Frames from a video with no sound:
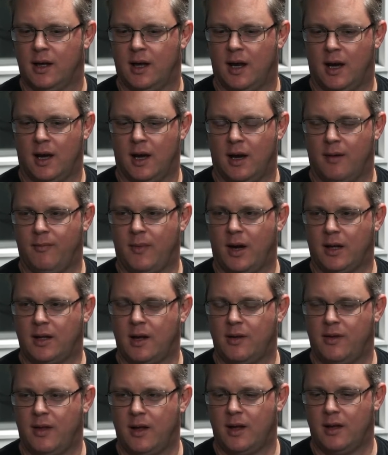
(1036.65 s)
Um, I
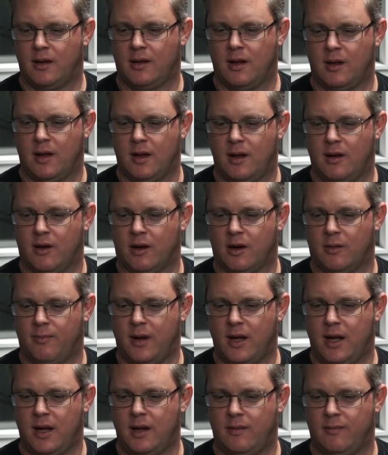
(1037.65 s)
don't think don't think you got to
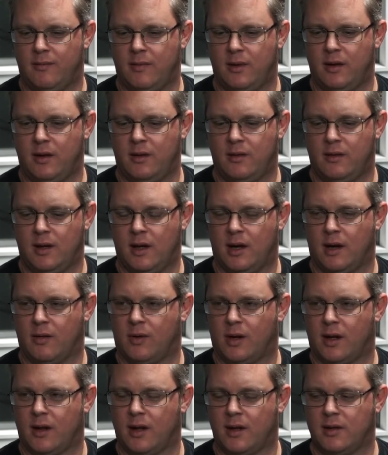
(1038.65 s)
be, you know,
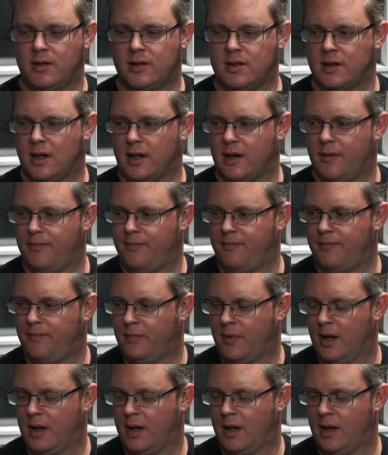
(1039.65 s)
one of those um,